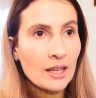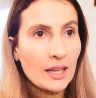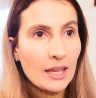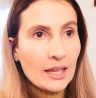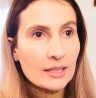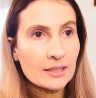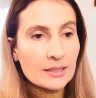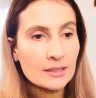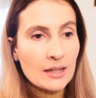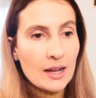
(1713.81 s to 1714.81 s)

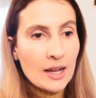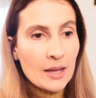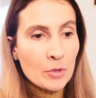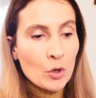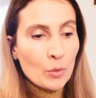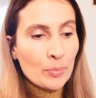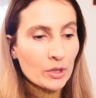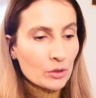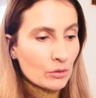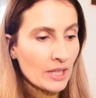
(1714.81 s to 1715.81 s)
and uh, I'm
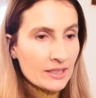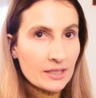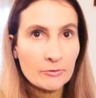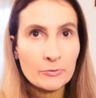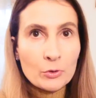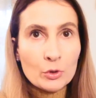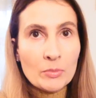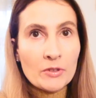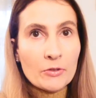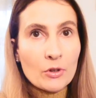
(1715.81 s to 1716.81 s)
hoping to get some food
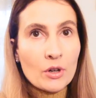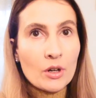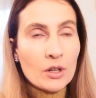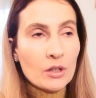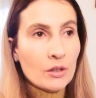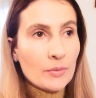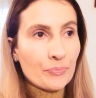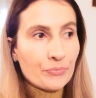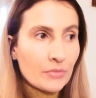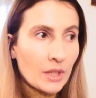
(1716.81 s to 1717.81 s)
before,
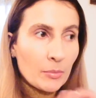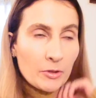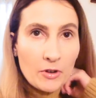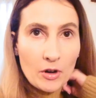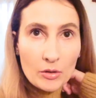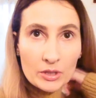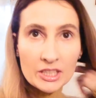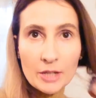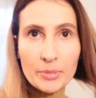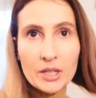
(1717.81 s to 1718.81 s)
um, before our
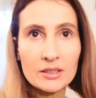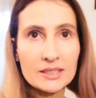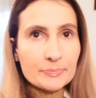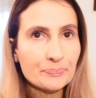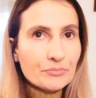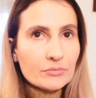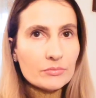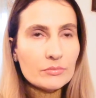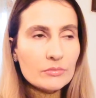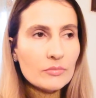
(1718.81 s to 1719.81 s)
trip, because
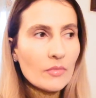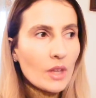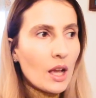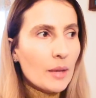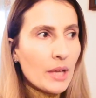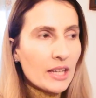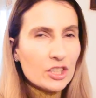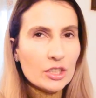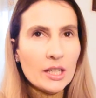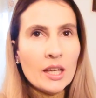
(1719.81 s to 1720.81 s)
I'm
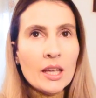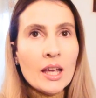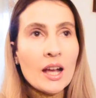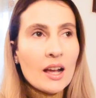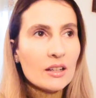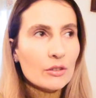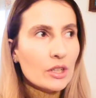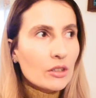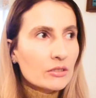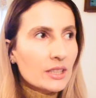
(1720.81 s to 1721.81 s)
actually
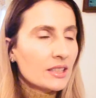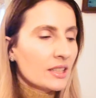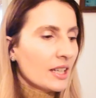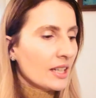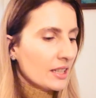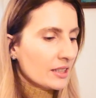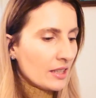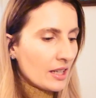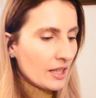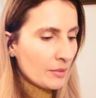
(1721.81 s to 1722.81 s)
hungry already, and
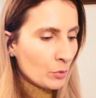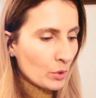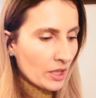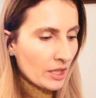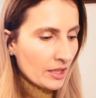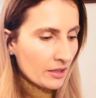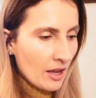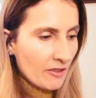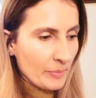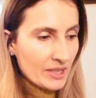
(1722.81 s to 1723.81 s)
I'm working at
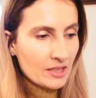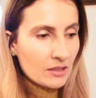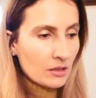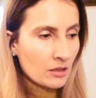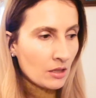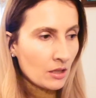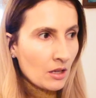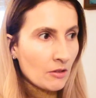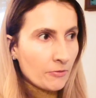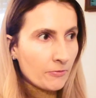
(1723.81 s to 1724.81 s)
half past
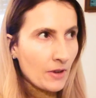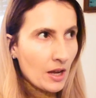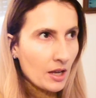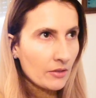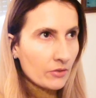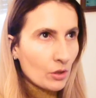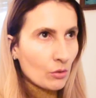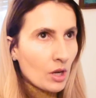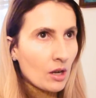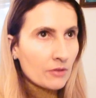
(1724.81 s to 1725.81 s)
five,
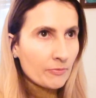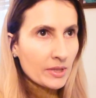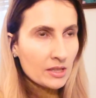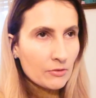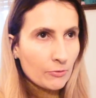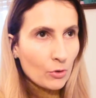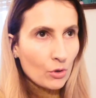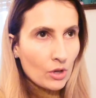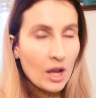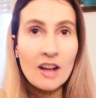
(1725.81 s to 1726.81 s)
no, half past
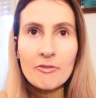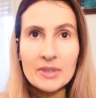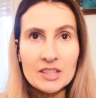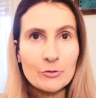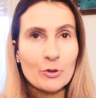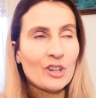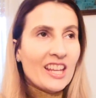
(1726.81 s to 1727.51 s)
four, half past four,